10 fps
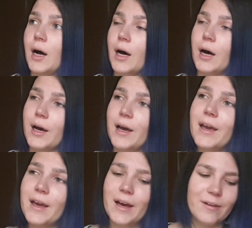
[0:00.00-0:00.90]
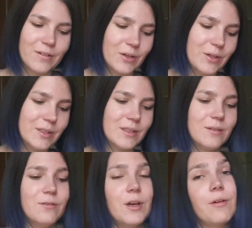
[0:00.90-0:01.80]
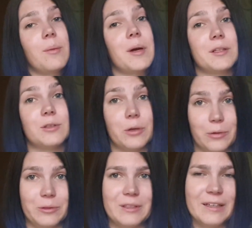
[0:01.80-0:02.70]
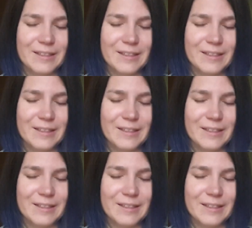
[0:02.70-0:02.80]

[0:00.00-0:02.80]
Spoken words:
I have caught a very minor cold.